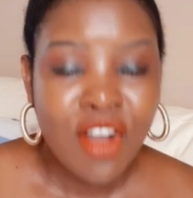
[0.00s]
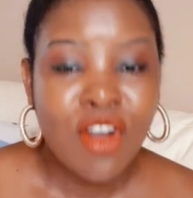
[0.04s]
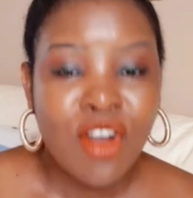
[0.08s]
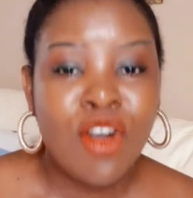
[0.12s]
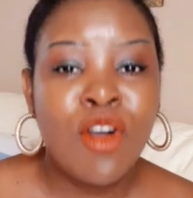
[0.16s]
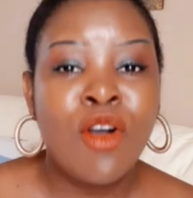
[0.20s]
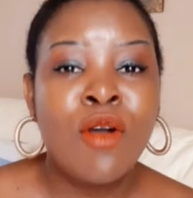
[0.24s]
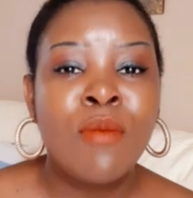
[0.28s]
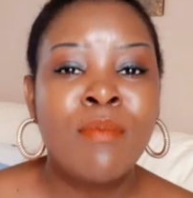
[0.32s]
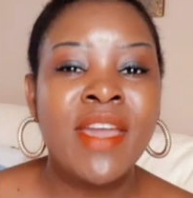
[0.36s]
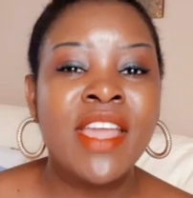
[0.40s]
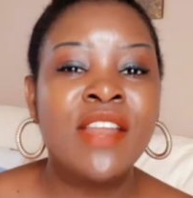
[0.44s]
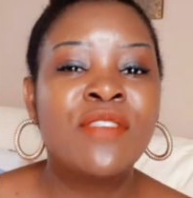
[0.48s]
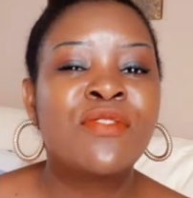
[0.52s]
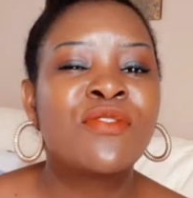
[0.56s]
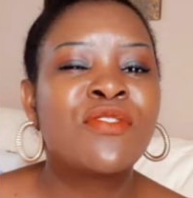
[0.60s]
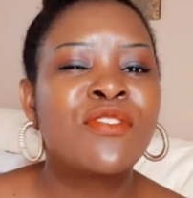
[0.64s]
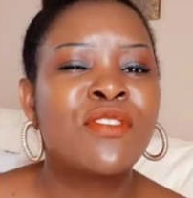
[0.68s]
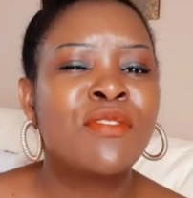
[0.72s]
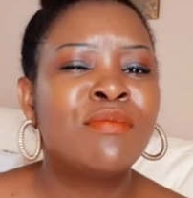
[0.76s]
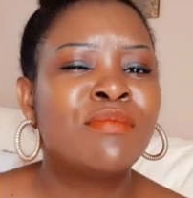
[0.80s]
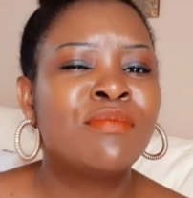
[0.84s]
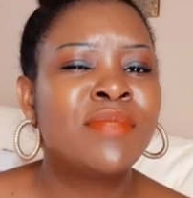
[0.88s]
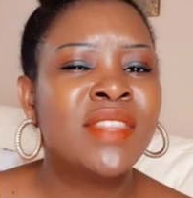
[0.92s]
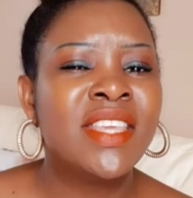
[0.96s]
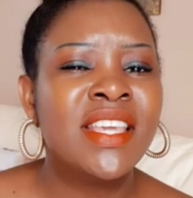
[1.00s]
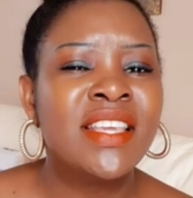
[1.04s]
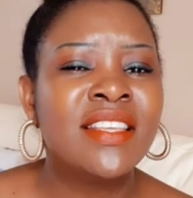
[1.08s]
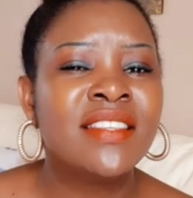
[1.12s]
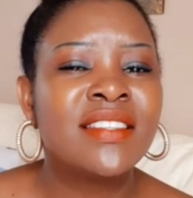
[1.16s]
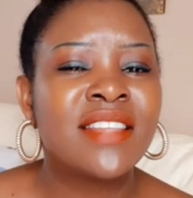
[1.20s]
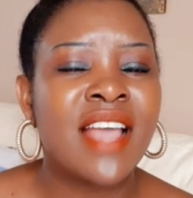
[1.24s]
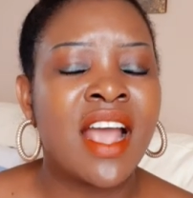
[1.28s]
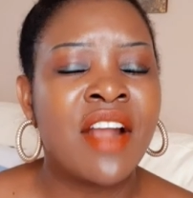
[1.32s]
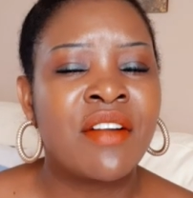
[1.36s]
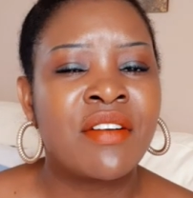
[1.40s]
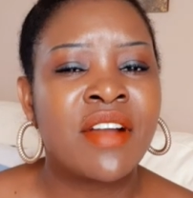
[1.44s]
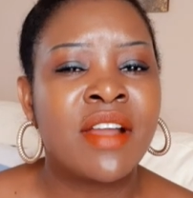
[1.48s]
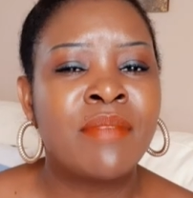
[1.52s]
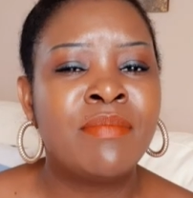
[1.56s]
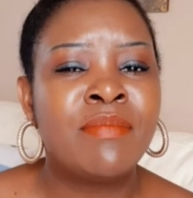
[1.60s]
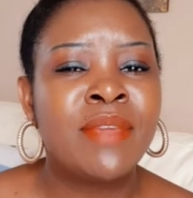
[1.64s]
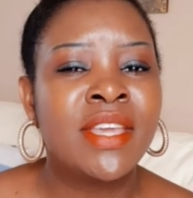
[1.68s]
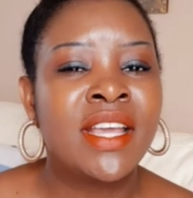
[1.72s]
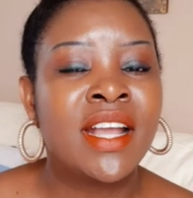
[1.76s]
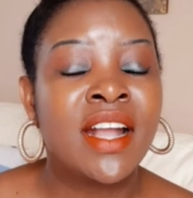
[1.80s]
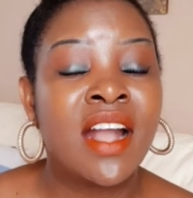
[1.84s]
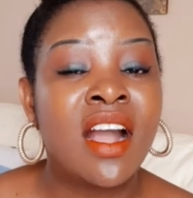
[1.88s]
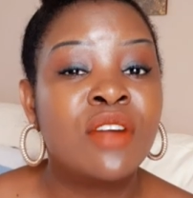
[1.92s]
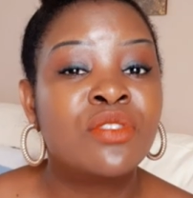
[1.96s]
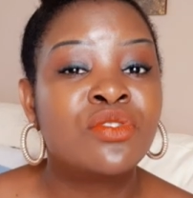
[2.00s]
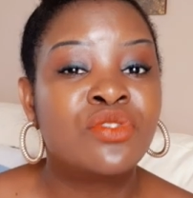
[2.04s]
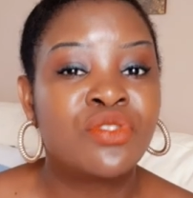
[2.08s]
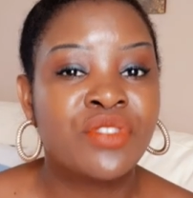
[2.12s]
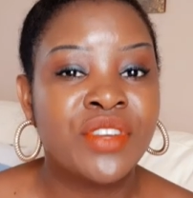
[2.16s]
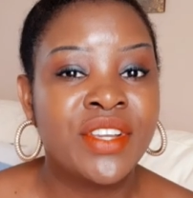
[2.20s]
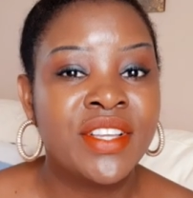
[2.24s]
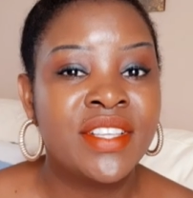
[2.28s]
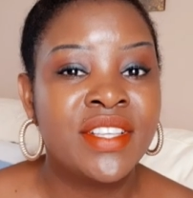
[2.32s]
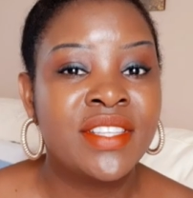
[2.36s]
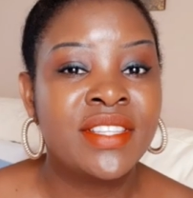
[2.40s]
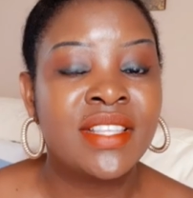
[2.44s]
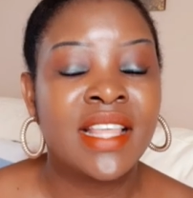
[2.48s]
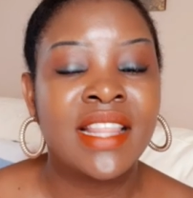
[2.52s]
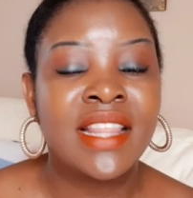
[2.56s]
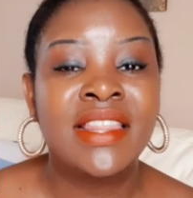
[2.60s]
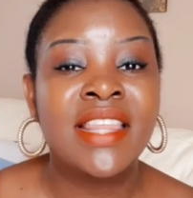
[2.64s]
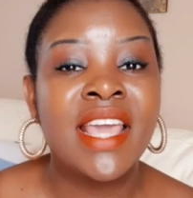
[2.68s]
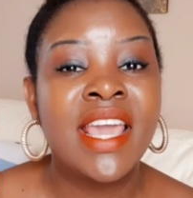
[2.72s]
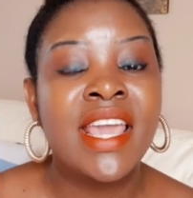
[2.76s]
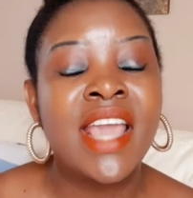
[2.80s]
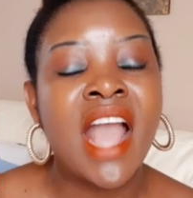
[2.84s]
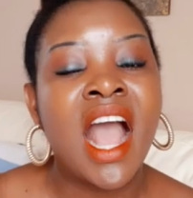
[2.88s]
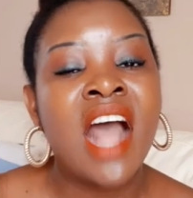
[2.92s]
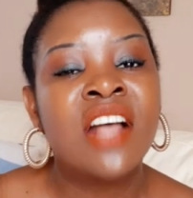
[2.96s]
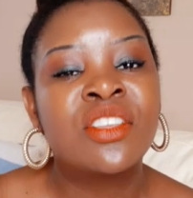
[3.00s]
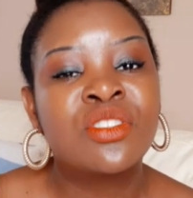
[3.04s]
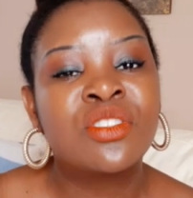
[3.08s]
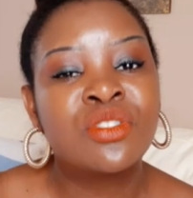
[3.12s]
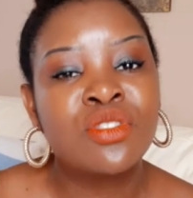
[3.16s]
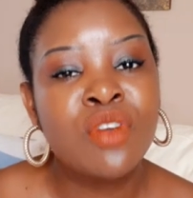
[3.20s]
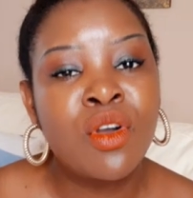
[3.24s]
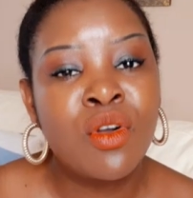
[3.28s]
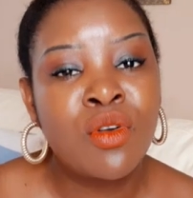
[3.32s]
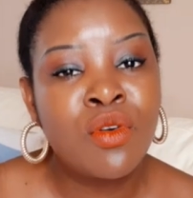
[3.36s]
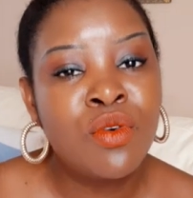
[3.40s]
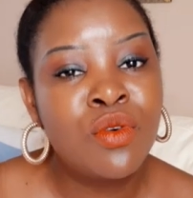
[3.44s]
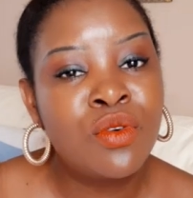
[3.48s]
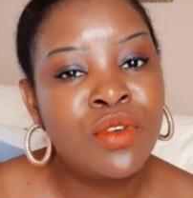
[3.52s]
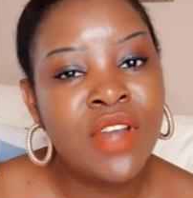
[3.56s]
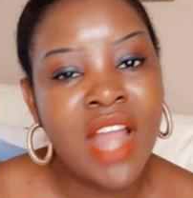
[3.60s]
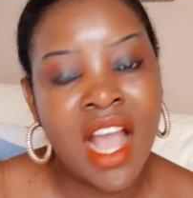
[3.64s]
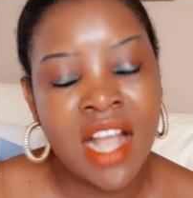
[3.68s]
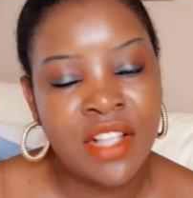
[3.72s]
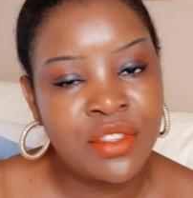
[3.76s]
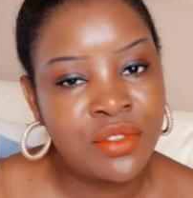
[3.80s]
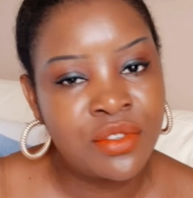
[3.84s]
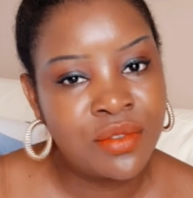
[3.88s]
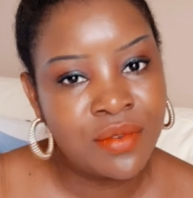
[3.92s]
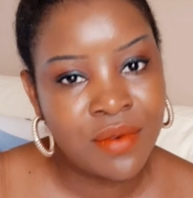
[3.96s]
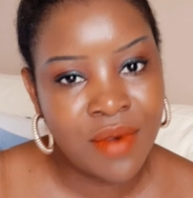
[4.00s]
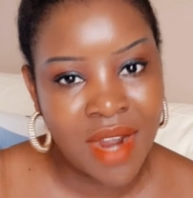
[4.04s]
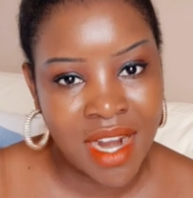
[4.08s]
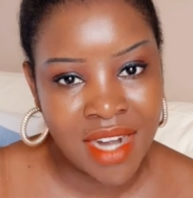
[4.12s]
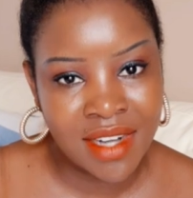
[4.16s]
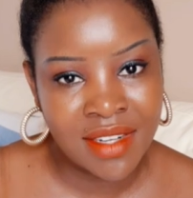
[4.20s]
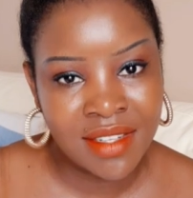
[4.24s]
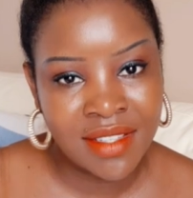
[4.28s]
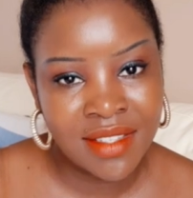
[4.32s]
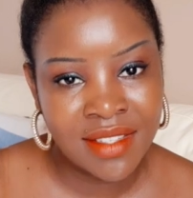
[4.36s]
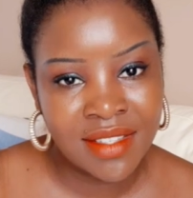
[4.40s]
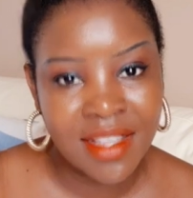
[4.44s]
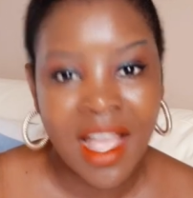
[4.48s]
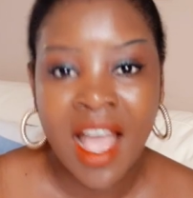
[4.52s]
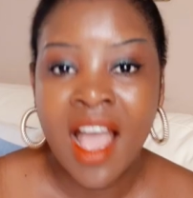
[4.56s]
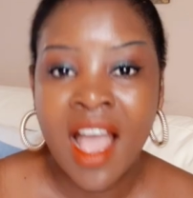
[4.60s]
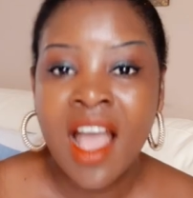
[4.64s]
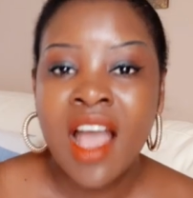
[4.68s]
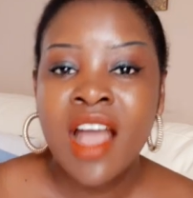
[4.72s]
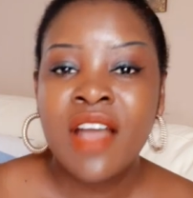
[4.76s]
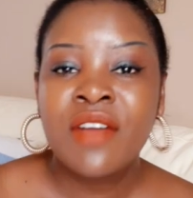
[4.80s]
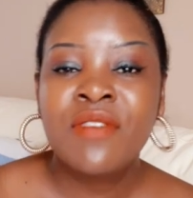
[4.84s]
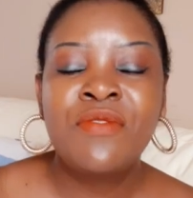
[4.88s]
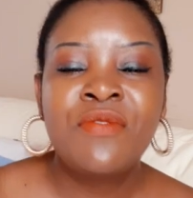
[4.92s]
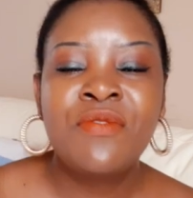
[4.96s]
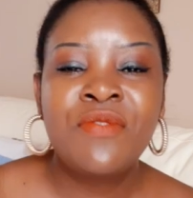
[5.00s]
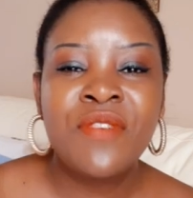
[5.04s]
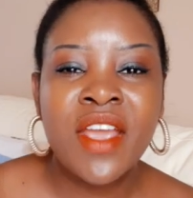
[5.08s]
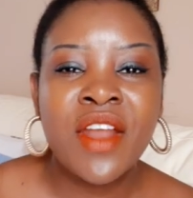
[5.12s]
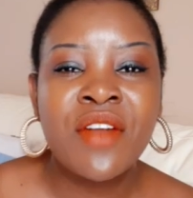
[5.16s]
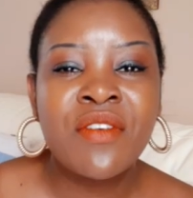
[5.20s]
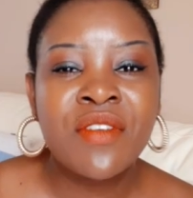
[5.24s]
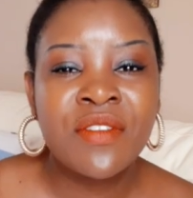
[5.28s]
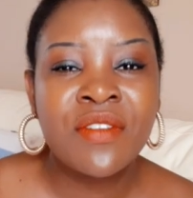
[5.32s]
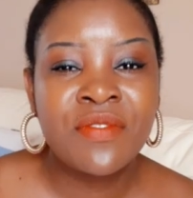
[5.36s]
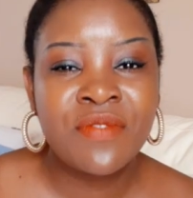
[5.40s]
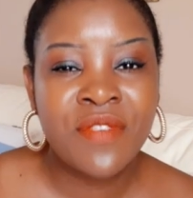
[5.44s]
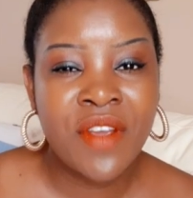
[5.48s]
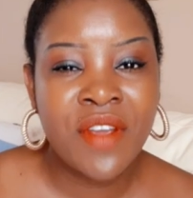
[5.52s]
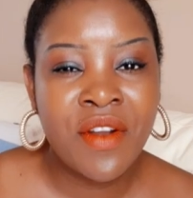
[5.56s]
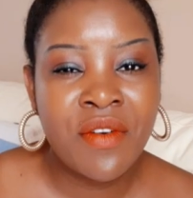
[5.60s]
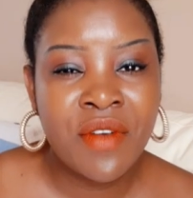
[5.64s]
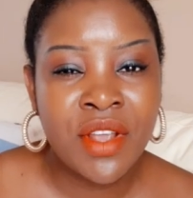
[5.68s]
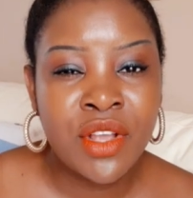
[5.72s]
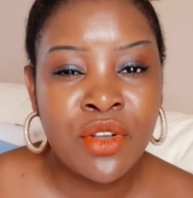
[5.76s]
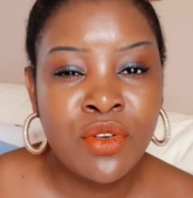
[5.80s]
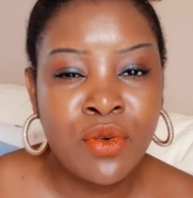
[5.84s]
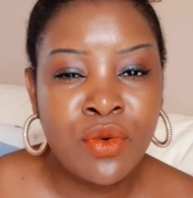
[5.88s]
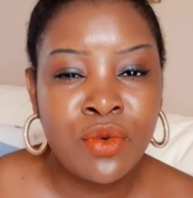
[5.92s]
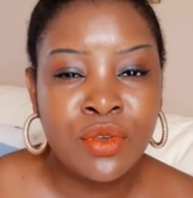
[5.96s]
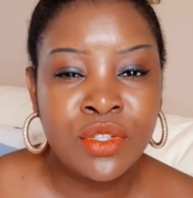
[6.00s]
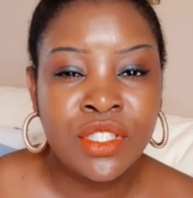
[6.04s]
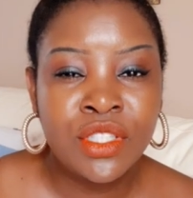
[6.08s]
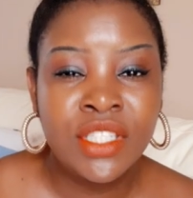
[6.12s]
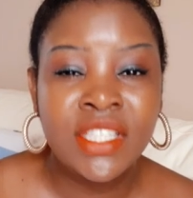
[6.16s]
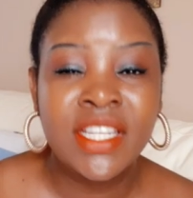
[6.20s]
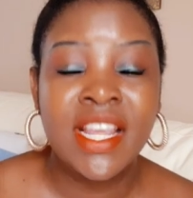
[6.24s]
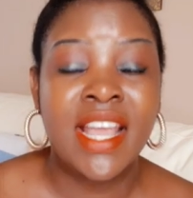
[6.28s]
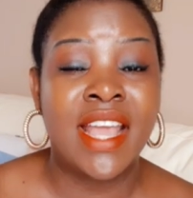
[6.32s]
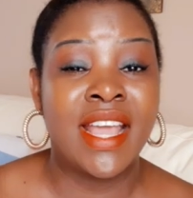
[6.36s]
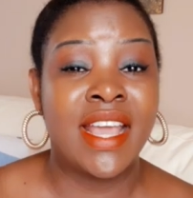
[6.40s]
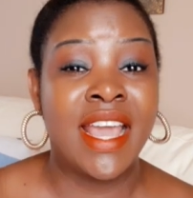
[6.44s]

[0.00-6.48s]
or men from these arabic countries they are so good at words very very good